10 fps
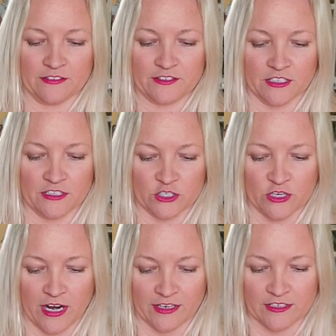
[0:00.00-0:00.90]
still
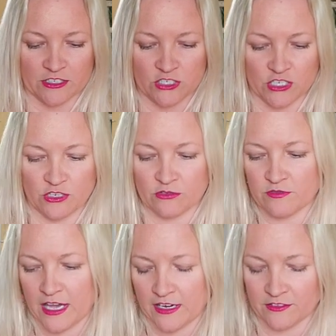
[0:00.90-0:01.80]
attracted to you.
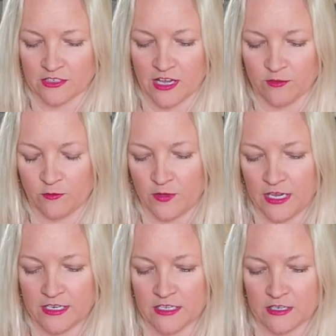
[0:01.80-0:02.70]
That has not
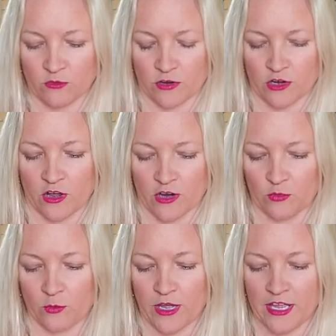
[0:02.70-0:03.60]
faded or gone
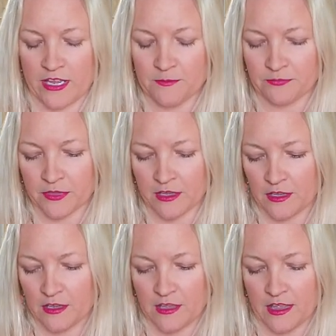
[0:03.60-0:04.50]
away.
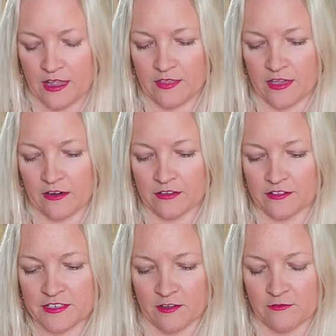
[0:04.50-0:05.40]
And there is
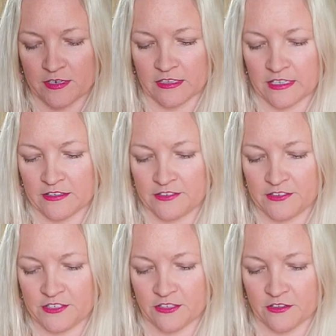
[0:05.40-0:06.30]
definitely
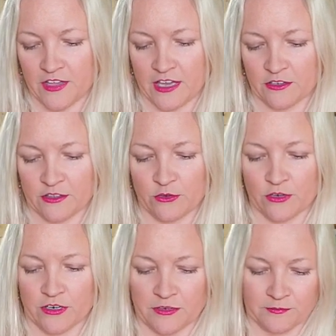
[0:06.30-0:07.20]
still that
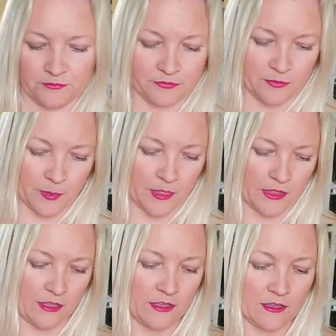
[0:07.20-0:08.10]
allure
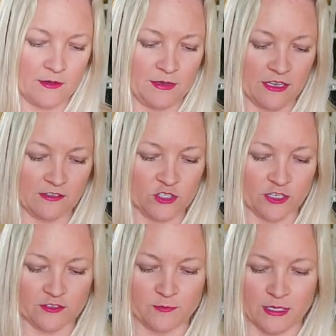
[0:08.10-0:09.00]
because
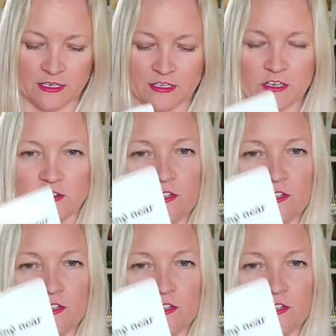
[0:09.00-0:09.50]
just being near